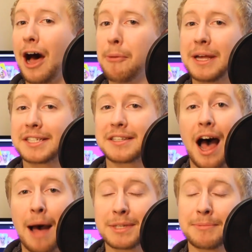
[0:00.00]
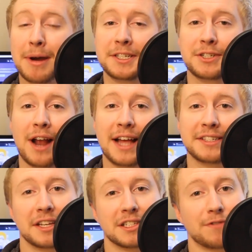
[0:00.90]
how best to optimize your
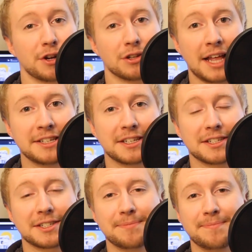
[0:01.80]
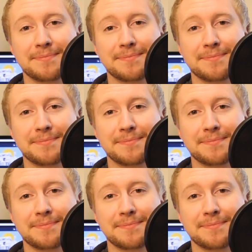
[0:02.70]
assets for your lenses.